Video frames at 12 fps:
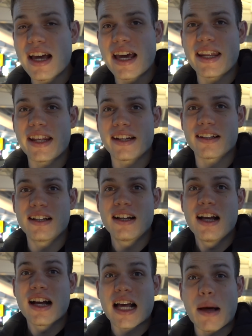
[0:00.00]
And then
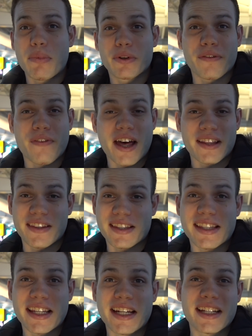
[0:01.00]
coupled with that, the
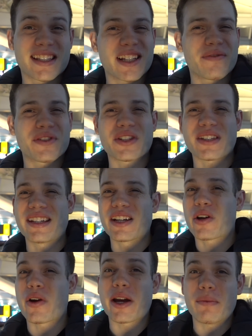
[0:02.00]
city in itself is just an
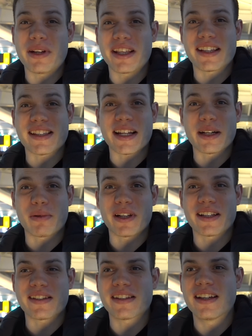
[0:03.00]
incredibly exciting
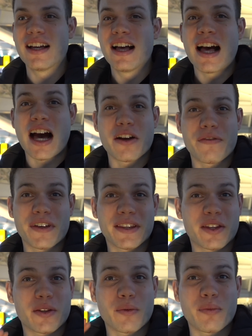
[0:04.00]
place. I don't
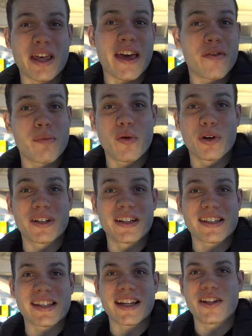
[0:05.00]
think you'll be ever bored in the
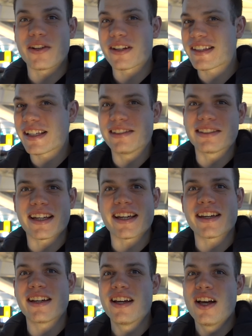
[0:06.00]
city, not a single
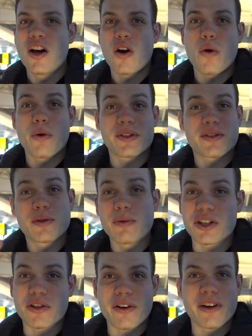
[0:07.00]
day. Always too
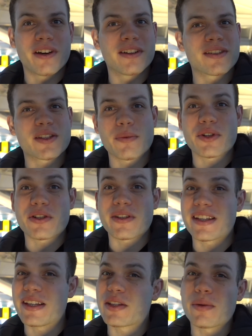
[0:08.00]
much going on, so much to
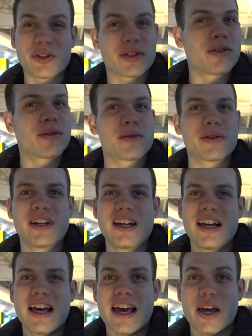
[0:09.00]
see, so much to do.
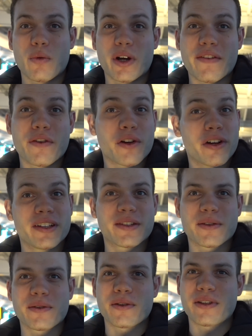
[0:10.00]
And whatever you're
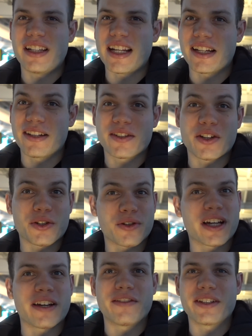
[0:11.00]
into, London's got you
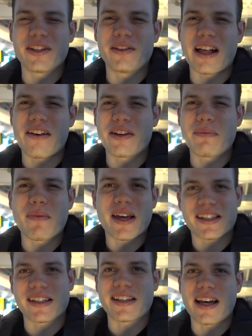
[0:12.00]
covered, and you'll have an
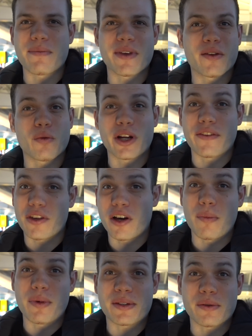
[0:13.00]
amazing time here, and whatever your
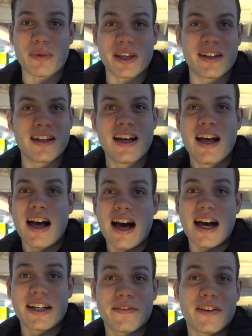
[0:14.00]
hobbies will be.
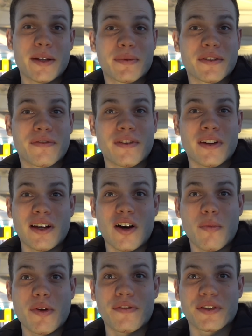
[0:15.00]
I developed a
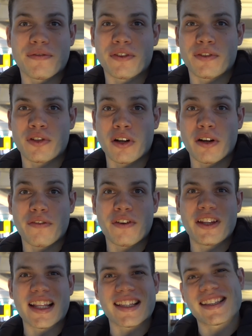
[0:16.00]
hobby for photography,
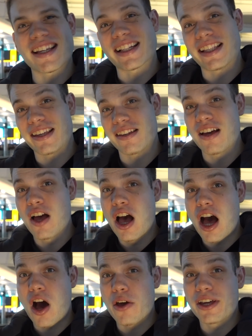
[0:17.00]
and that's exactly
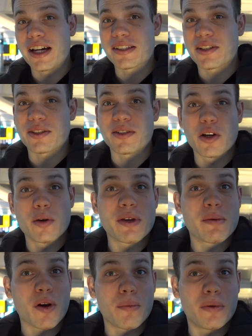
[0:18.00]
how you guys got to know
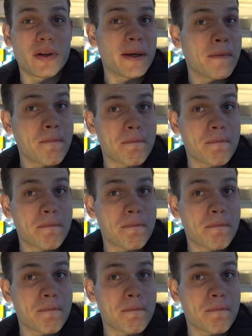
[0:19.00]
me, probably,